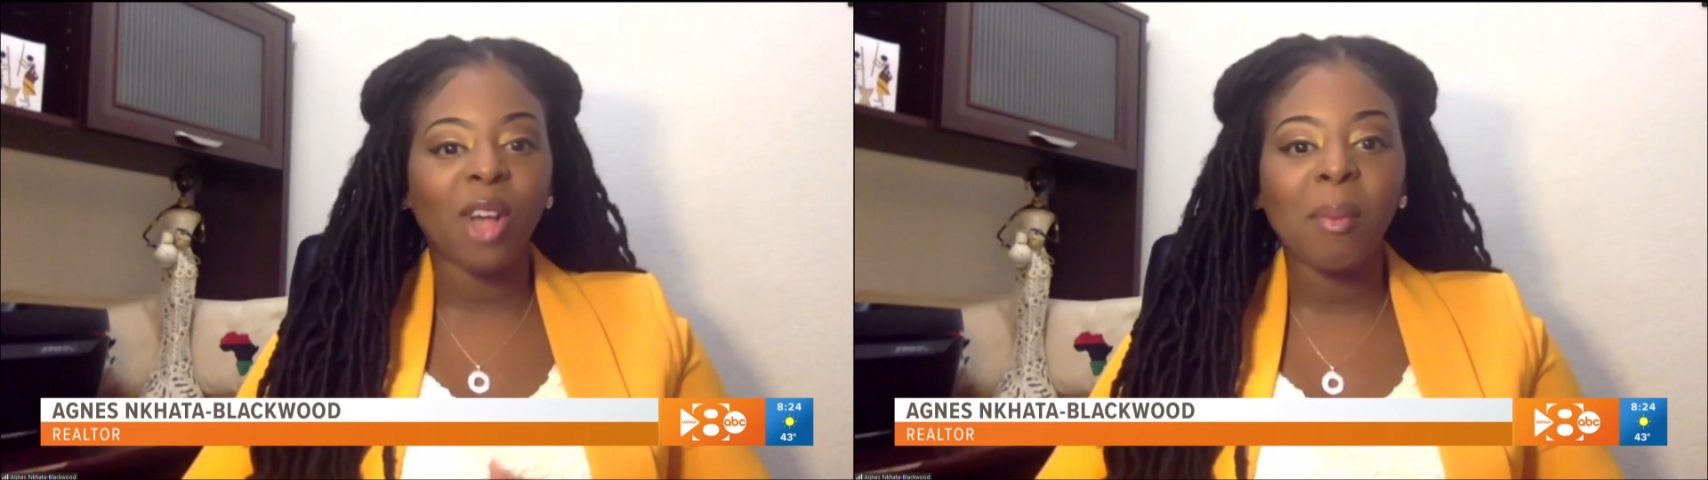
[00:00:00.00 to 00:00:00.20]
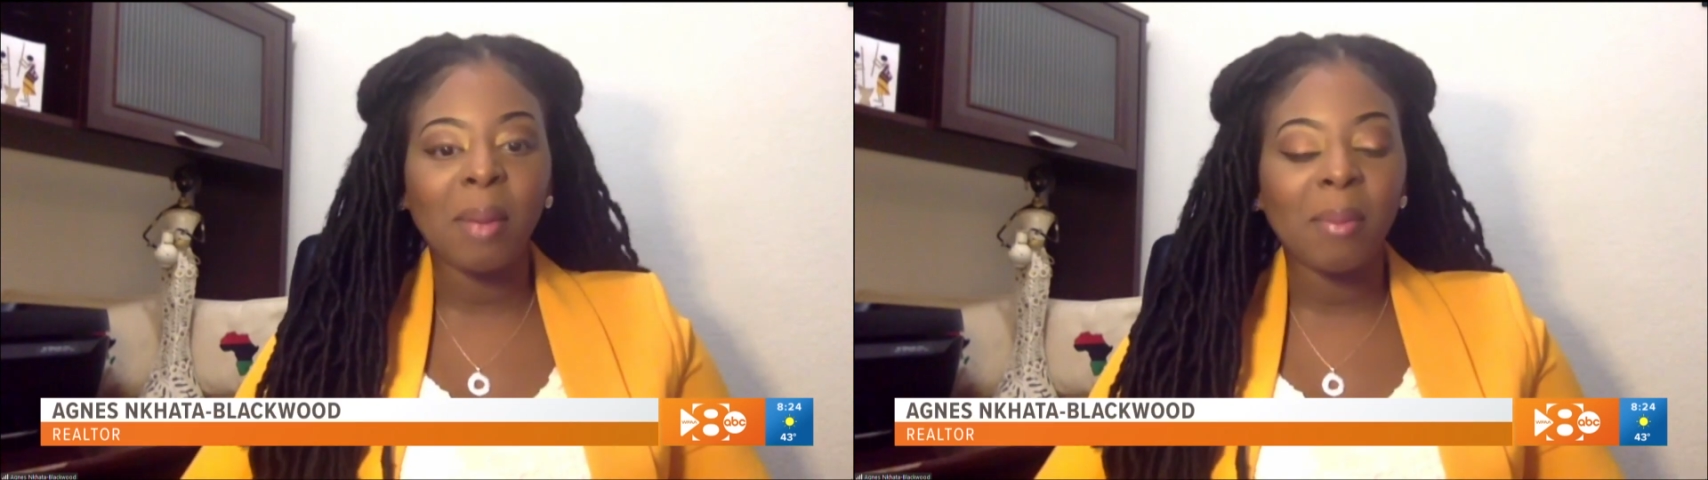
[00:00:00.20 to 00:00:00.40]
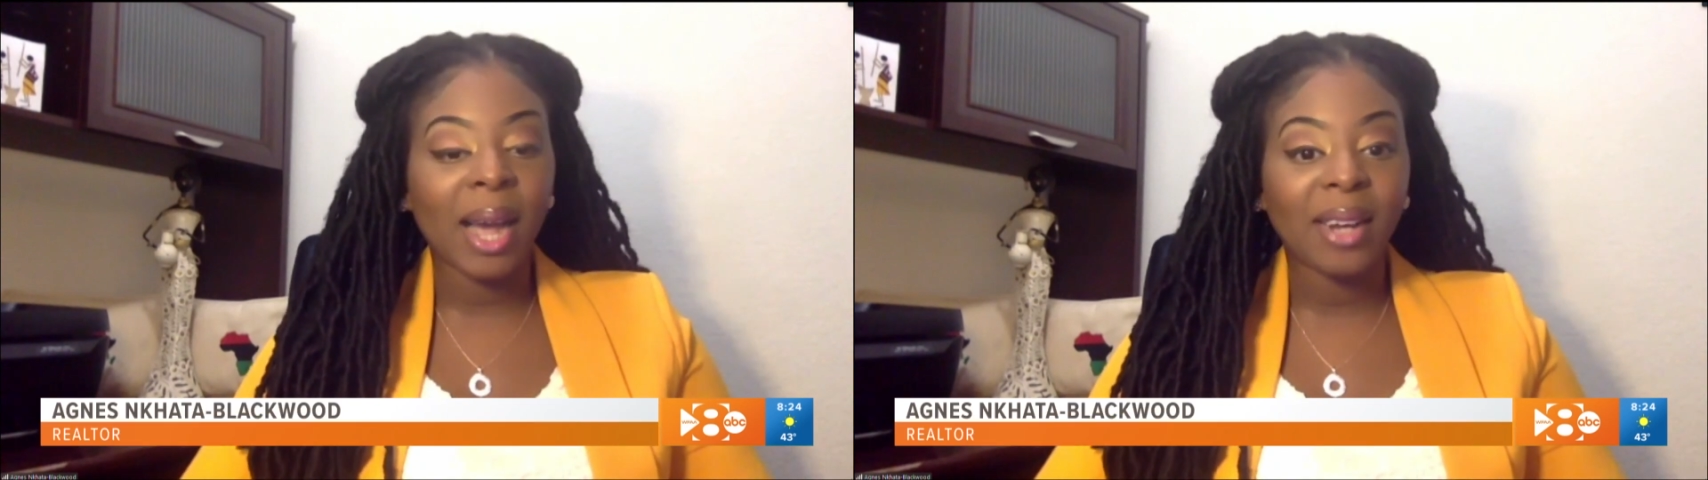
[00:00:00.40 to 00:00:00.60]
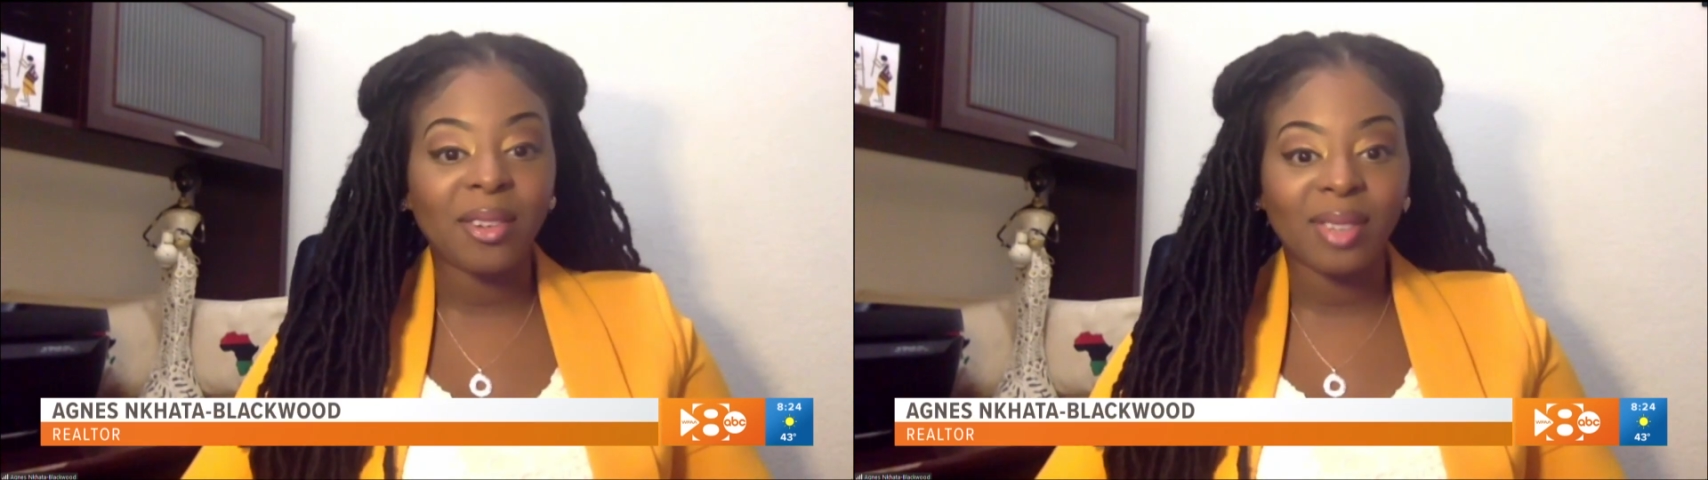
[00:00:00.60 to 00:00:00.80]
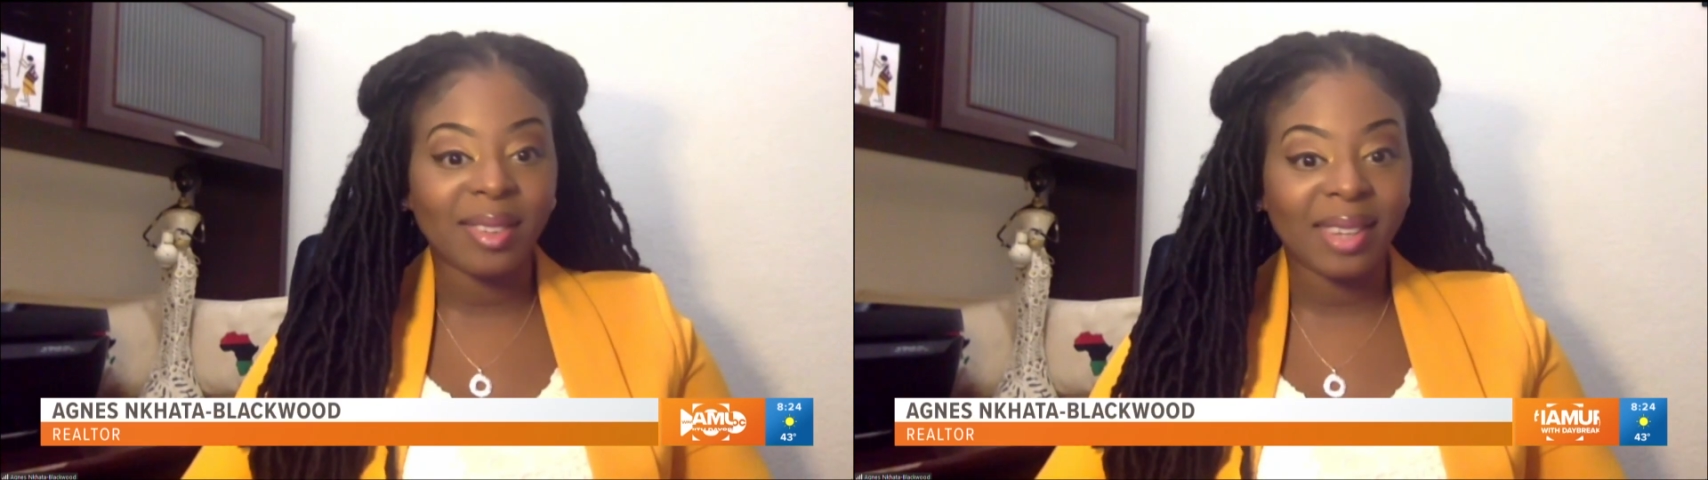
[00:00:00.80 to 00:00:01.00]
all my
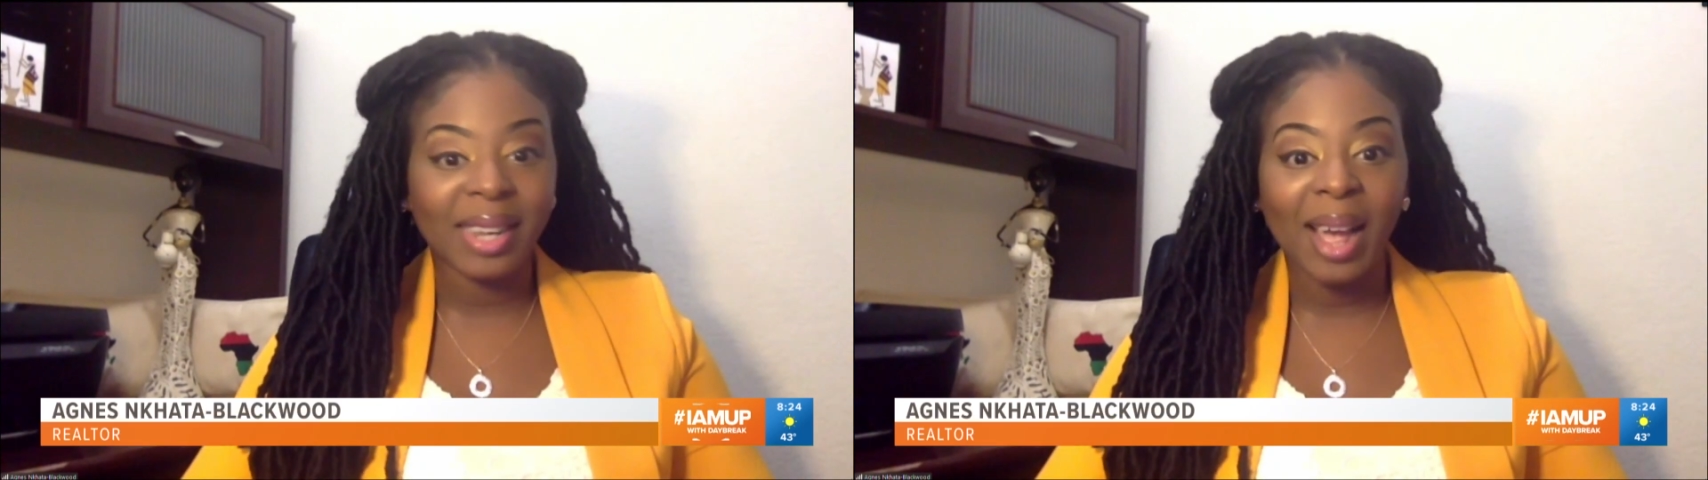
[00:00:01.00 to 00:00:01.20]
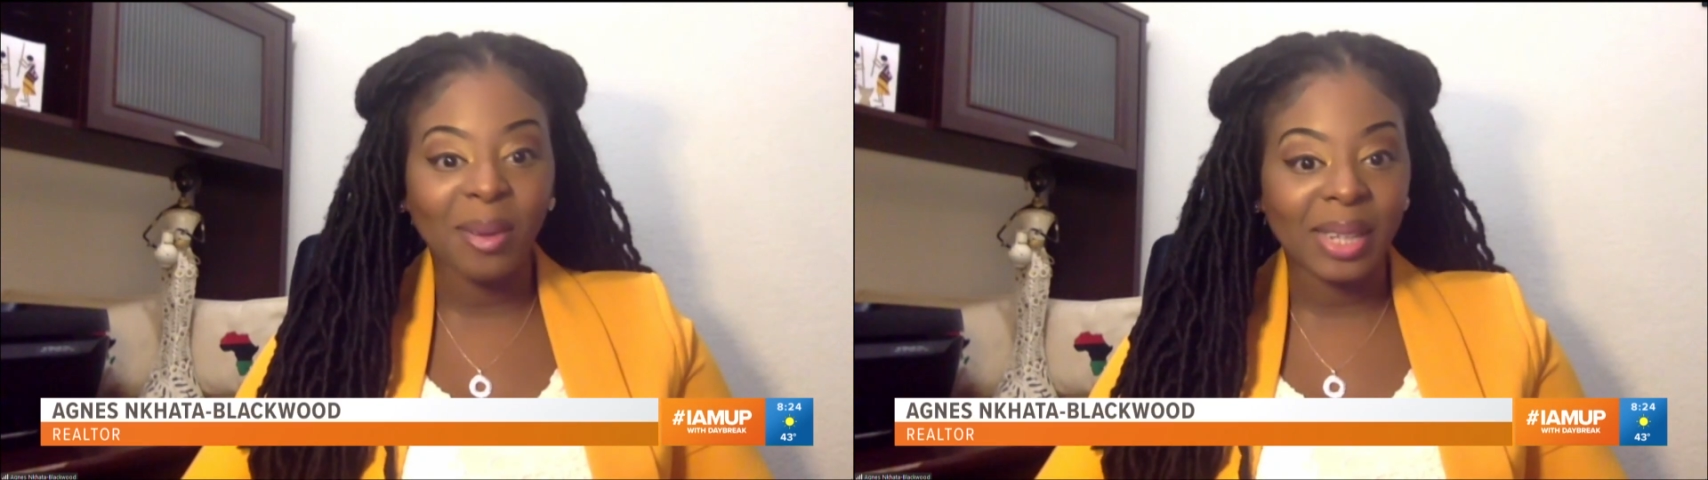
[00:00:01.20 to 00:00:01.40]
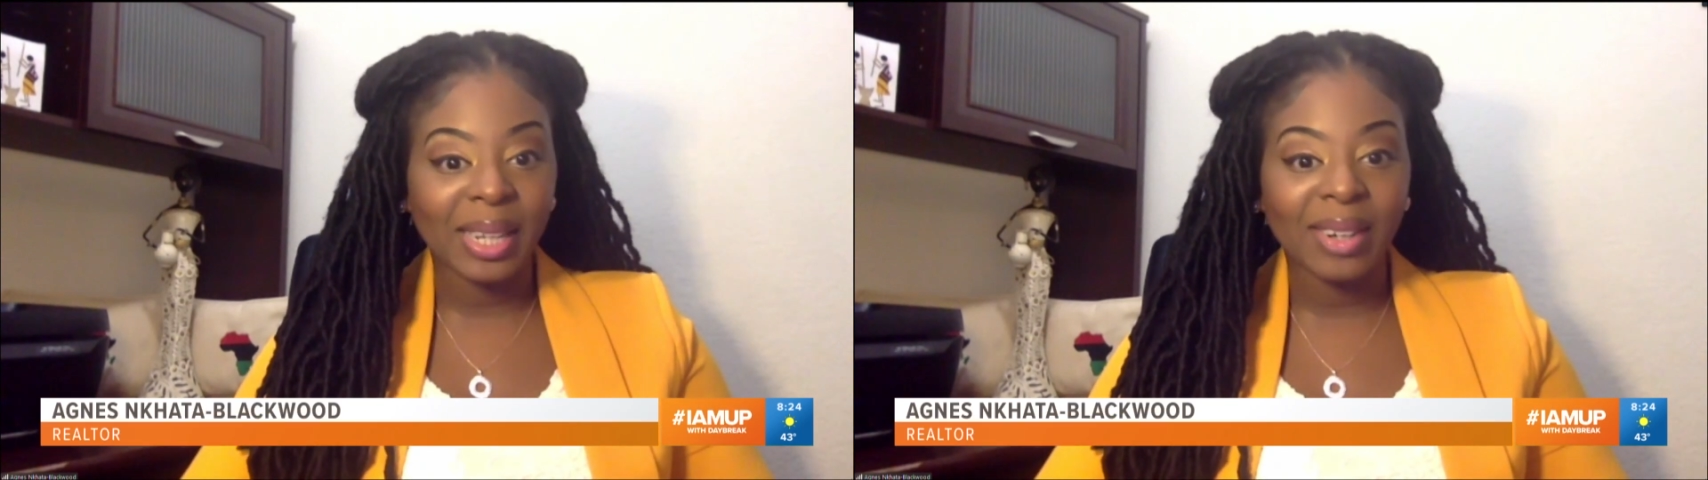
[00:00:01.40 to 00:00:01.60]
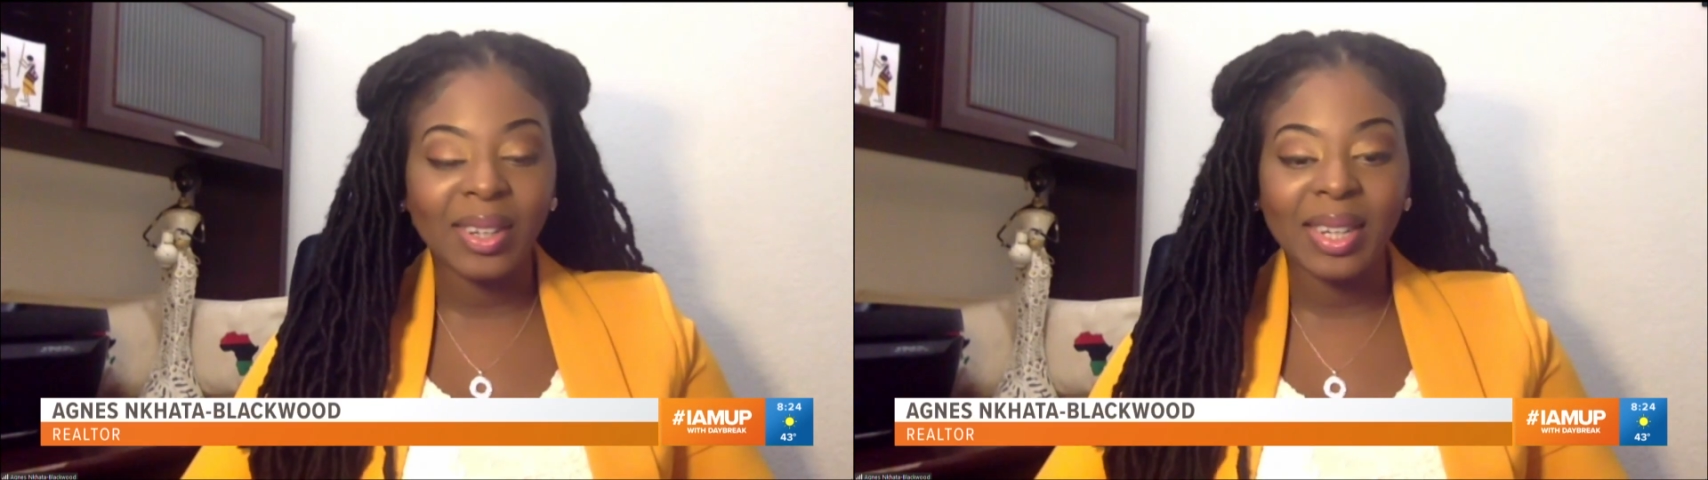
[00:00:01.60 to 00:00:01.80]
buyers listening out there.